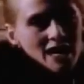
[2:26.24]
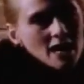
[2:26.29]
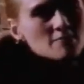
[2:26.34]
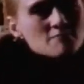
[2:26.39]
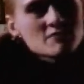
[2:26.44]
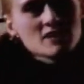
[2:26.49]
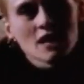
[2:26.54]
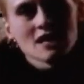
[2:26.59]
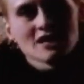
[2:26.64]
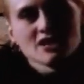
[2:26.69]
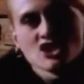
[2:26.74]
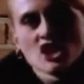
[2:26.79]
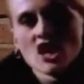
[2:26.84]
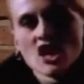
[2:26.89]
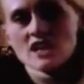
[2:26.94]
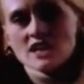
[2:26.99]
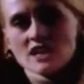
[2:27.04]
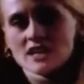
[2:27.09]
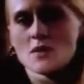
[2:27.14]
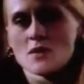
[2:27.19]
am not
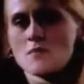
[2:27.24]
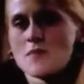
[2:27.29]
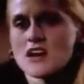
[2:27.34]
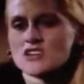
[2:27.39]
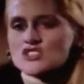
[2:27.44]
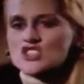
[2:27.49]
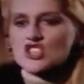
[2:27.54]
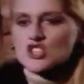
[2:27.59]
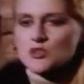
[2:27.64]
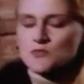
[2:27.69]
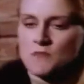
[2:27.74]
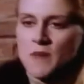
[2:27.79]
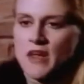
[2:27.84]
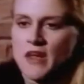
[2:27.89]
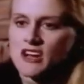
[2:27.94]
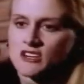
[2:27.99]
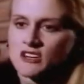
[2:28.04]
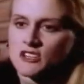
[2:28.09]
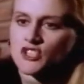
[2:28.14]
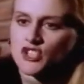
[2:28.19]
talking about
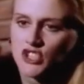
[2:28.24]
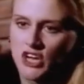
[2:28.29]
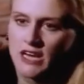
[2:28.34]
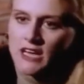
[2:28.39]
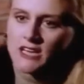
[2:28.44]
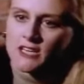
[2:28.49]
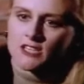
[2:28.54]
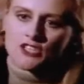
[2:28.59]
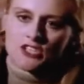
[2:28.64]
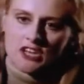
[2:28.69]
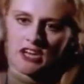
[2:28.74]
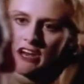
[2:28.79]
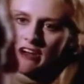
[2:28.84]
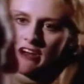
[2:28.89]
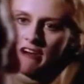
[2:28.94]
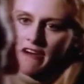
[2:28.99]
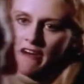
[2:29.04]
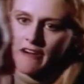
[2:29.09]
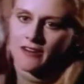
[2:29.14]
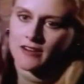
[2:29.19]
spare change
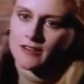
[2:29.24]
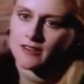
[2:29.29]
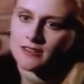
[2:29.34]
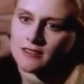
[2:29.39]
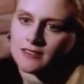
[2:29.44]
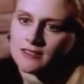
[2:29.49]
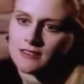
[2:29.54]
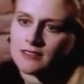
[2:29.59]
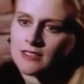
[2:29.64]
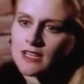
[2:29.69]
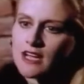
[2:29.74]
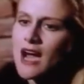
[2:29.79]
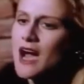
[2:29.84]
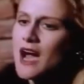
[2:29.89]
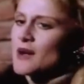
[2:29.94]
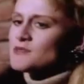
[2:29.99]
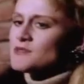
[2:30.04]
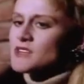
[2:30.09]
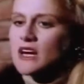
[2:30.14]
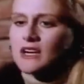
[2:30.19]
here.
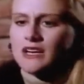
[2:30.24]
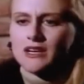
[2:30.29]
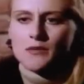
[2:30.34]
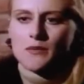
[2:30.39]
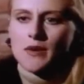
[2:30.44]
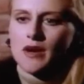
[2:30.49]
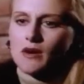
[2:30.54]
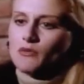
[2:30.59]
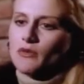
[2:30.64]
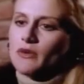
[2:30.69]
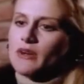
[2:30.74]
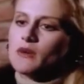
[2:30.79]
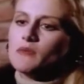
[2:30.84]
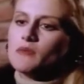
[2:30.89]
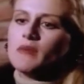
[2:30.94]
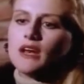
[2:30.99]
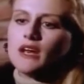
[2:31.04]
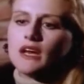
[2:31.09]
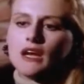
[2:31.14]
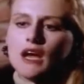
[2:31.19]
I'm talking about real
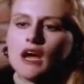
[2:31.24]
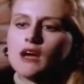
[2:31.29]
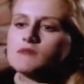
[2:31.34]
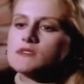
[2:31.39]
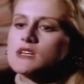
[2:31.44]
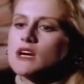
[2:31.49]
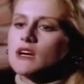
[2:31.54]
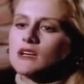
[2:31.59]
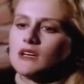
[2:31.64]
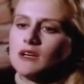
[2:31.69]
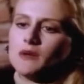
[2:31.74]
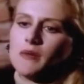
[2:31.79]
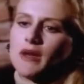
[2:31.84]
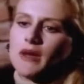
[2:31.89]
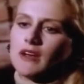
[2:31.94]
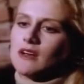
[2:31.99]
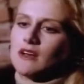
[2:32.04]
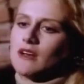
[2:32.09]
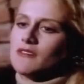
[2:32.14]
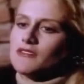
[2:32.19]
money. I'm talking
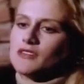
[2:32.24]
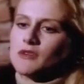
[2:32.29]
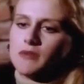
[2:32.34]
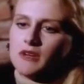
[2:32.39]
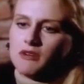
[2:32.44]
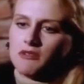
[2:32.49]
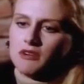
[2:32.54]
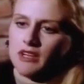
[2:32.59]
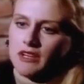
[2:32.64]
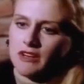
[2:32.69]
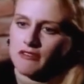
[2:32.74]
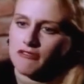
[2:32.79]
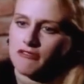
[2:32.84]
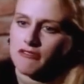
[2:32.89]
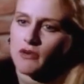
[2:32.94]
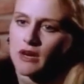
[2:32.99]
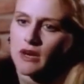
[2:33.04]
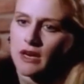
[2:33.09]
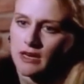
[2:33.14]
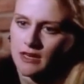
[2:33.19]
about enough to be really
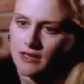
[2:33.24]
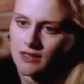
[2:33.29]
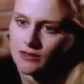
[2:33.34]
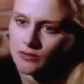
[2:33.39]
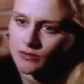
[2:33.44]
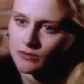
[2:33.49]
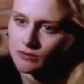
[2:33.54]
free.